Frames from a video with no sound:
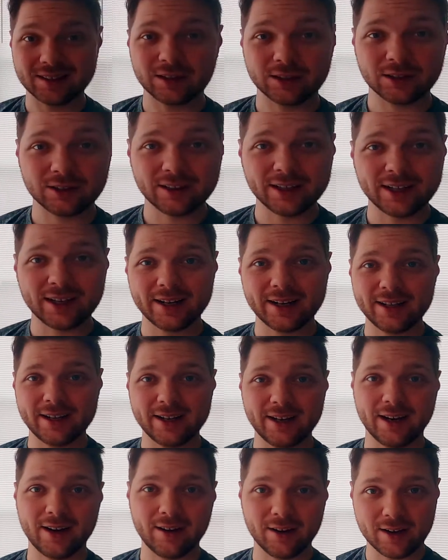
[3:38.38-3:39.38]
Clearly, I
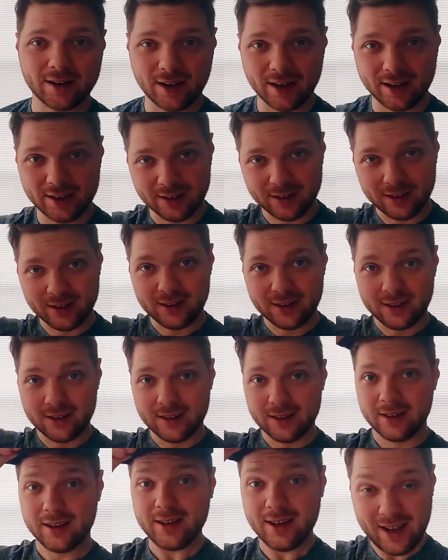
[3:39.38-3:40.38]
need a haircut,
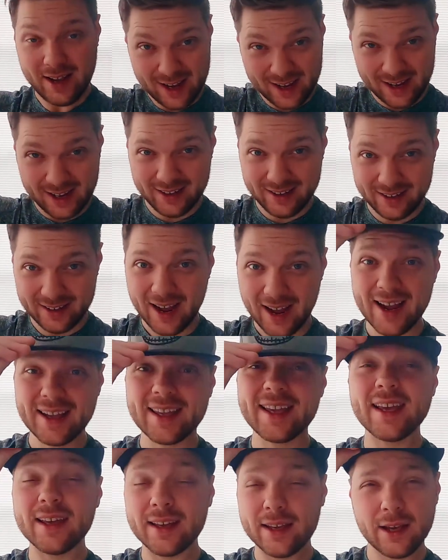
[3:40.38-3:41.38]
and I
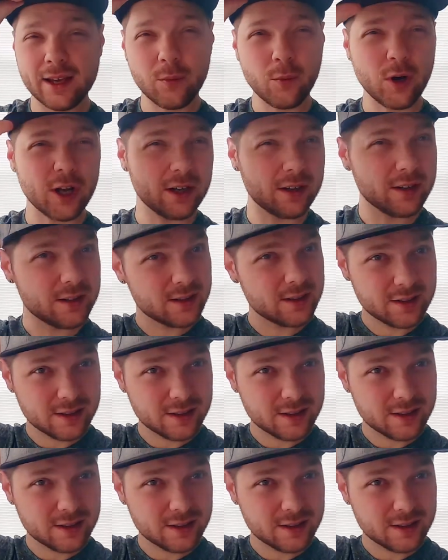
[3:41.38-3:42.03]
can't get one.